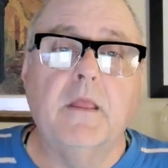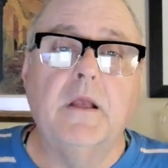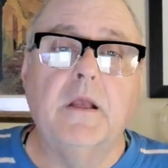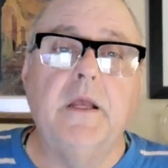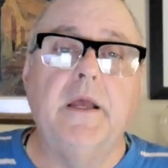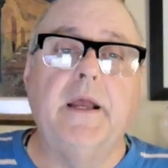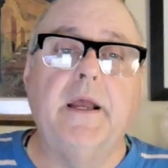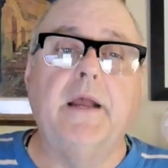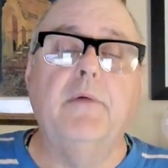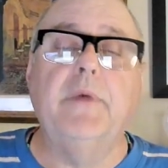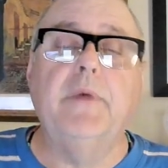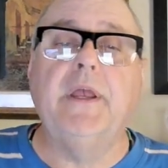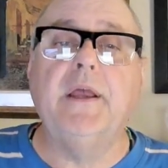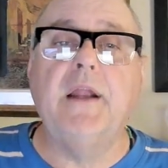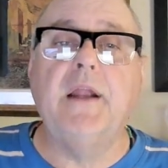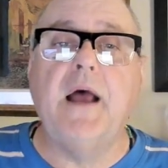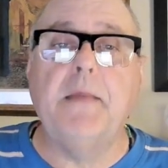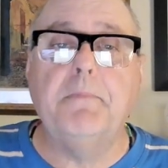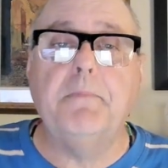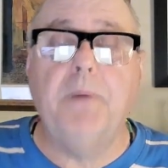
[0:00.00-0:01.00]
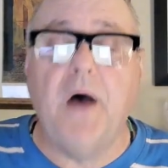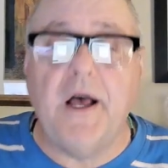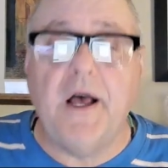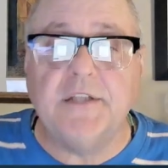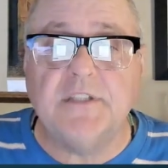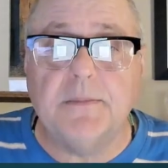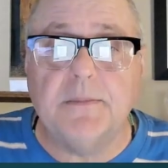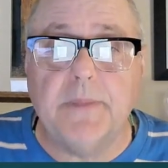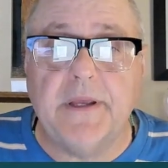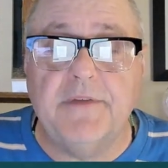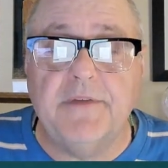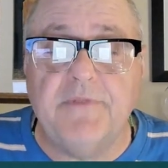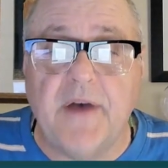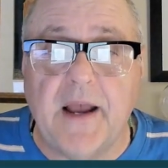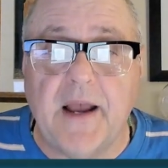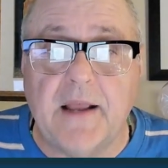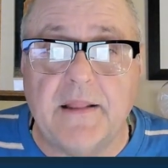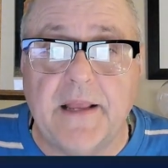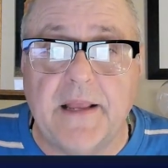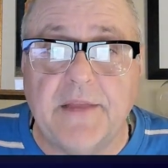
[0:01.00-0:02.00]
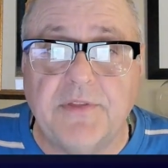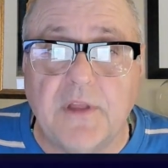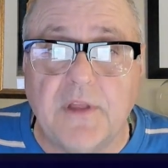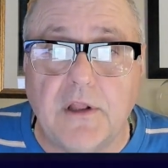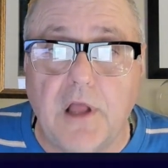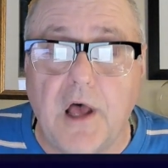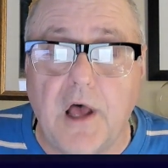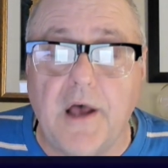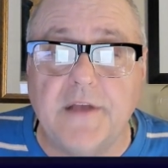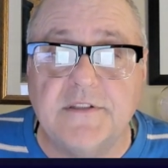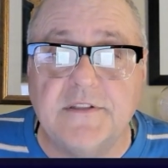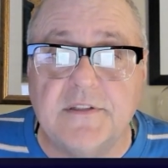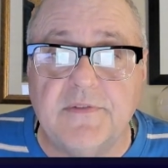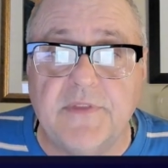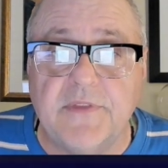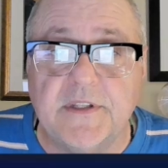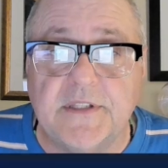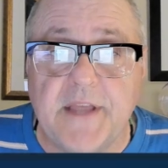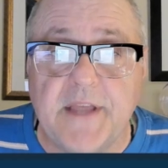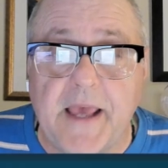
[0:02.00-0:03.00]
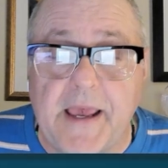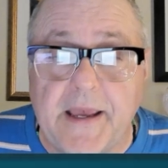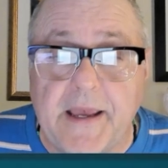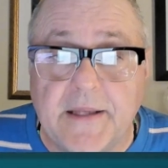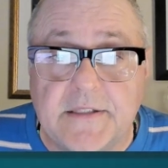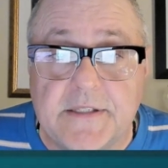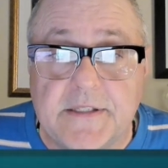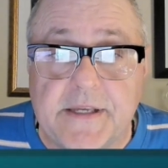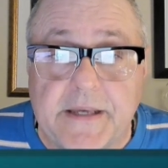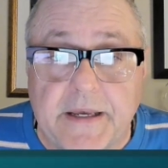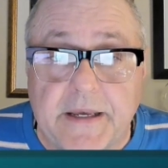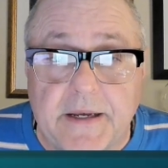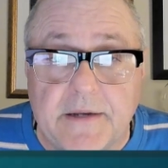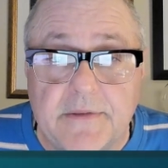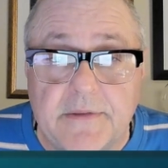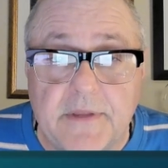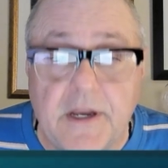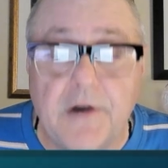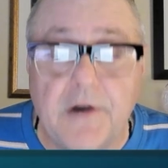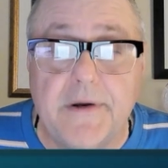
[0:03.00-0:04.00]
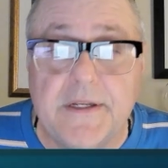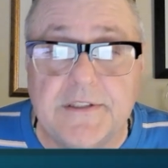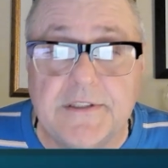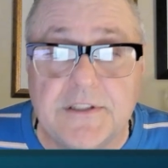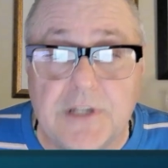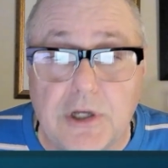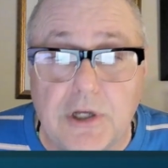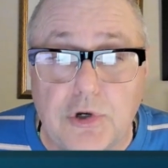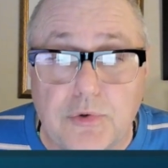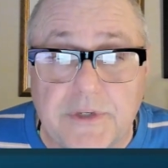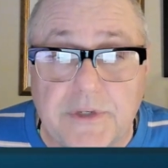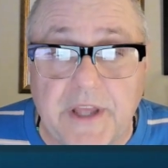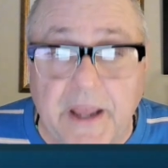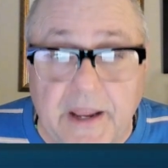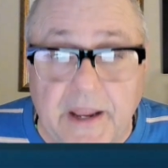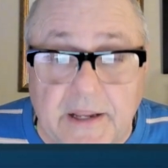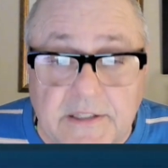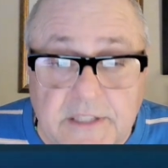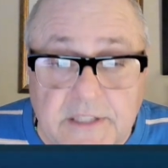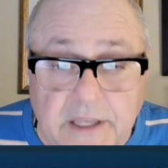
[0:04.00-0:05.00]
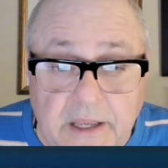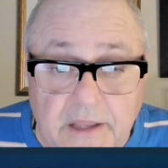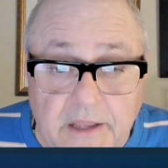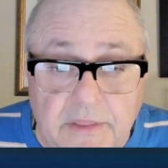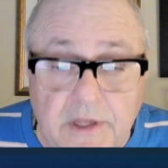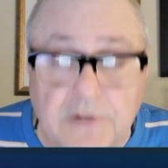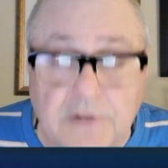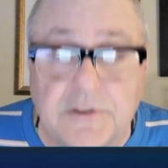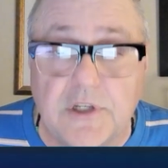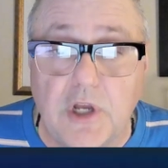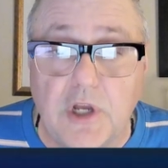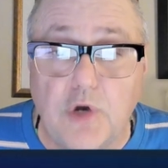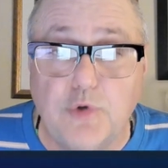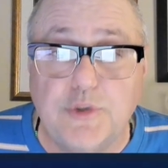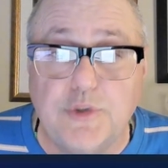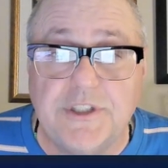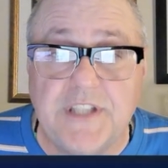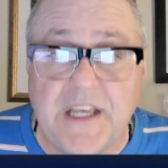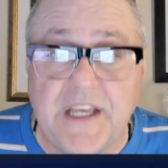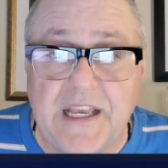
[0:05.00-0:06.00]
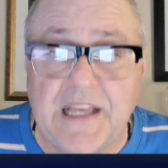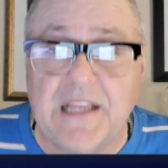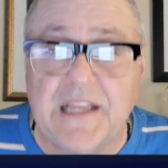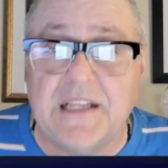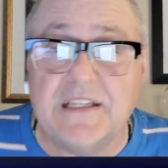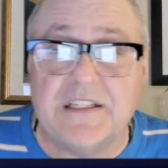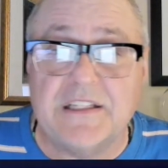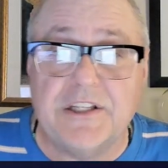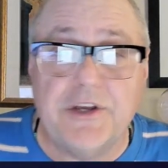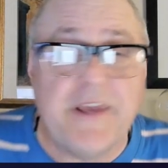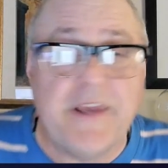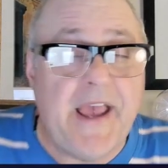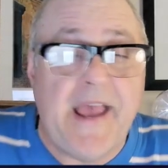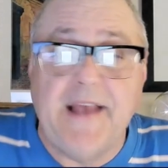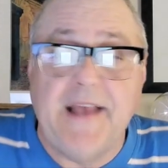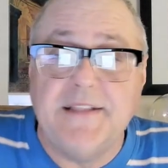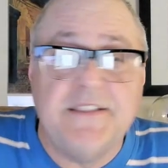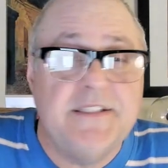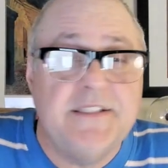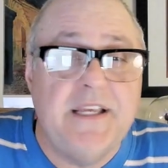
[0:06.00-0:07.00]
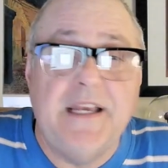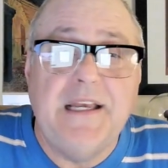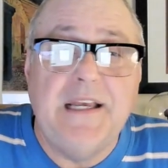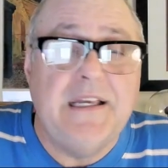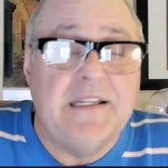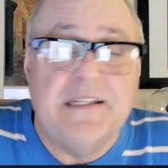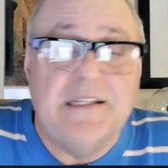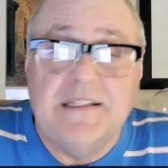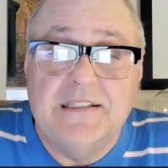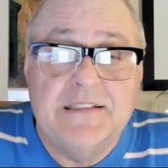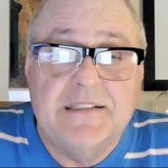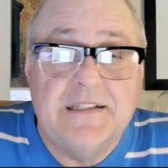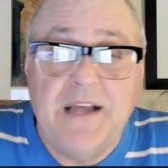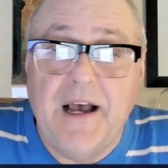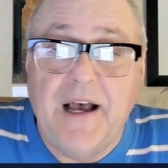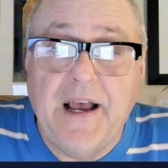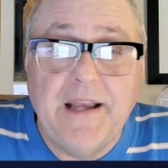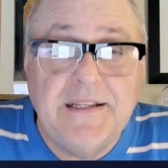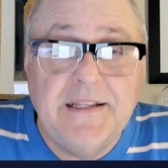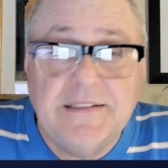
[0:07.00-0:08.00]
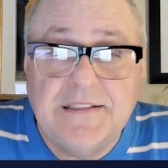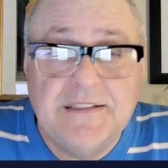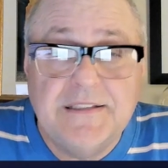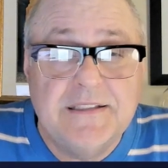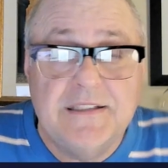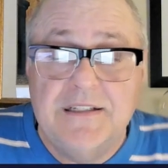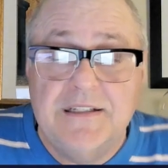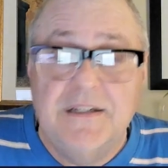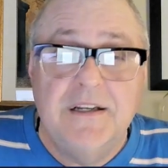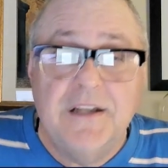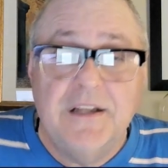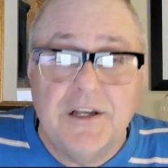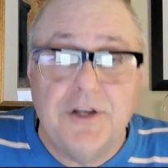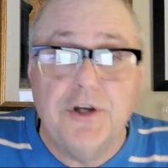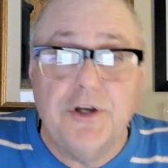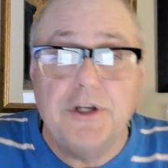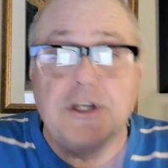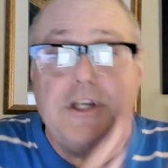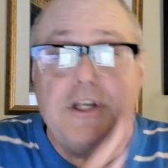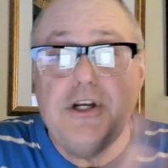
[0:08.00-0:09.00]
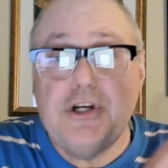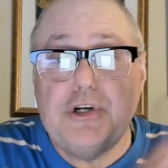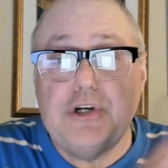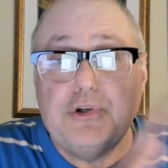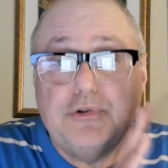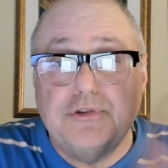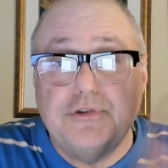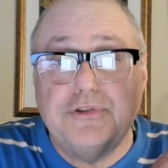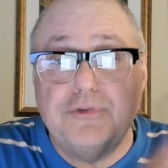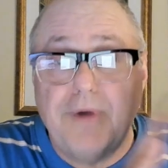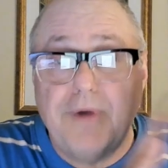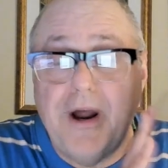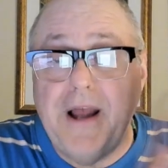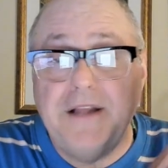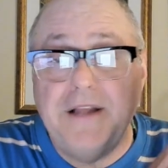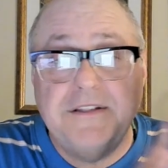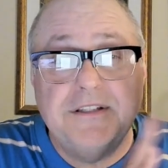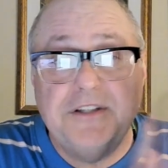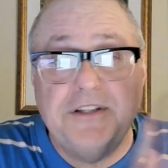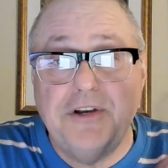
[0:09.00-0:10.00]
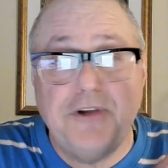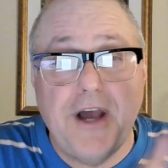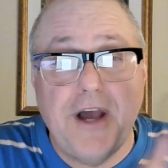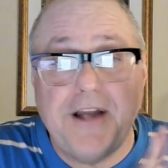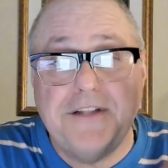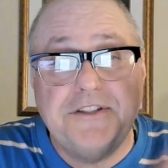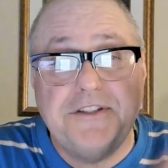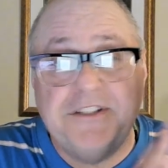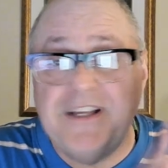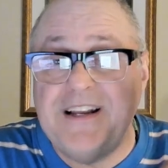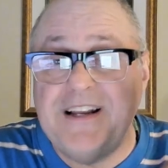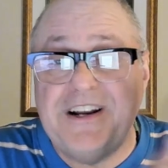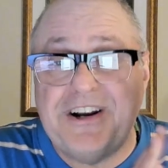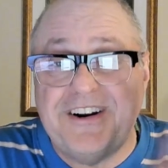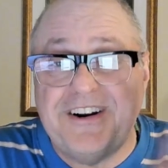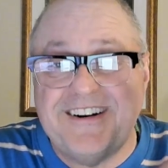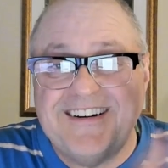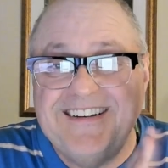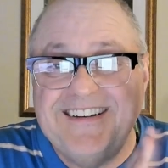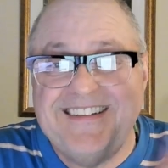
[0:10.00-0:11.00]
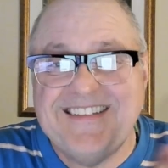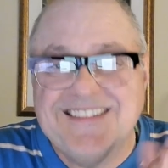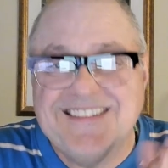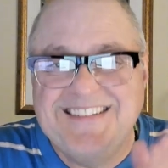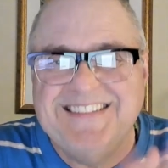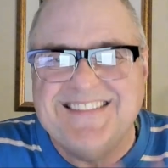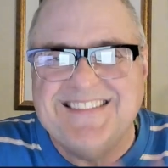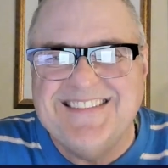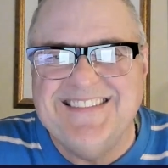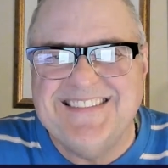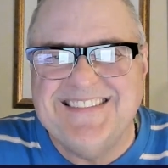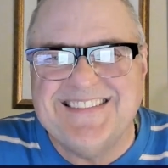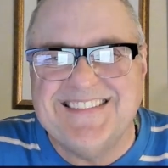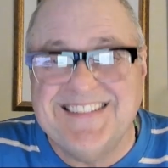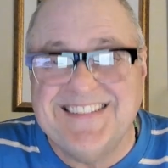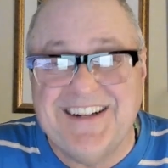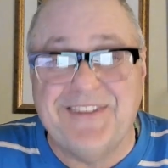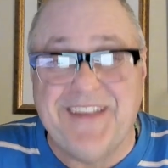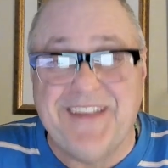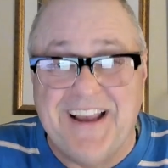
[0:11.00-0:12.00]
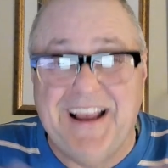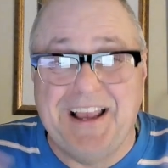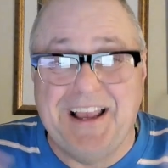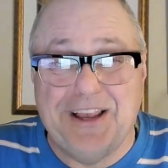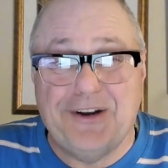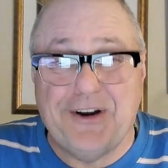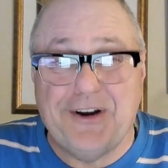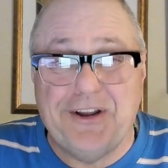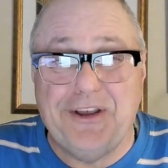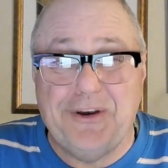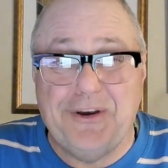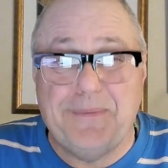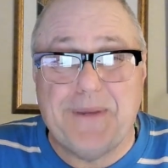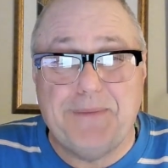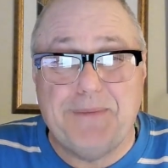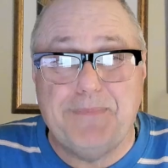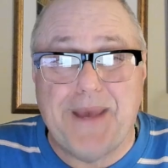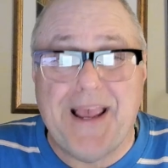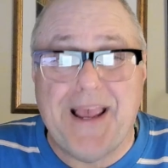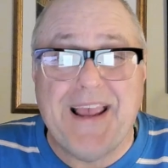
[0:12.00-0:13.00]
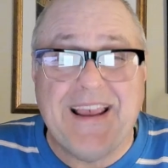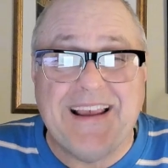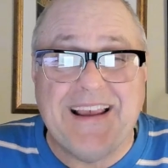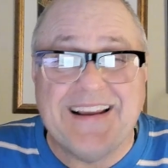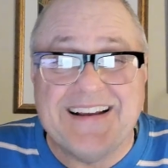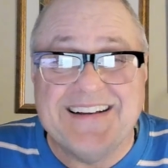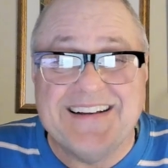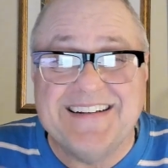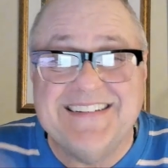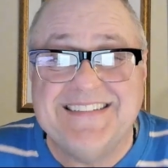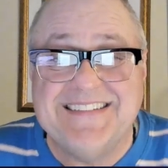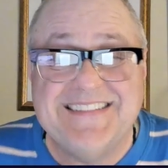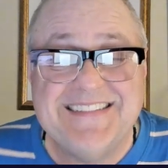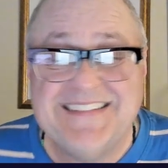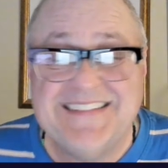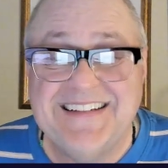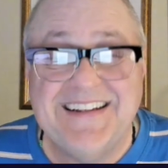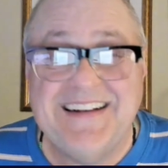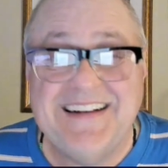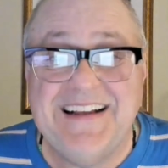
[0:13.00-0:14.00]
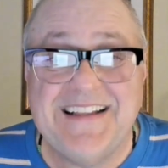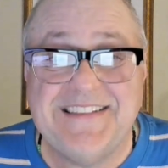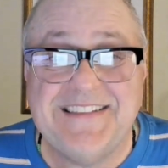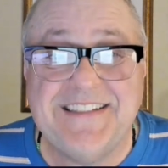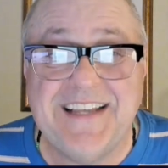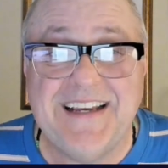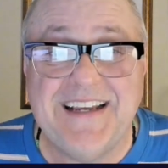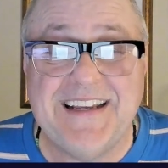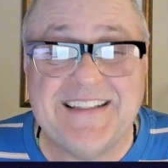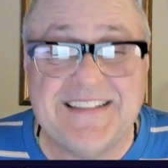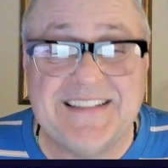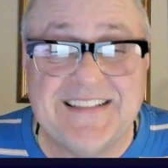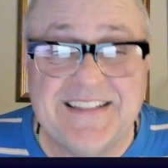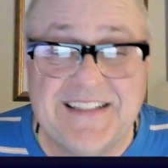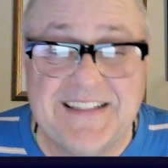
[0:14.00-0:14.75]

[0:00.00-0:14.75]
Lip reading: Here we cannot possibly violate the laws of the deity. There is no deity. There's no sin. You can't sin, guys. Good news, right? You're not a sinner. Okay, you're a human being. That's it.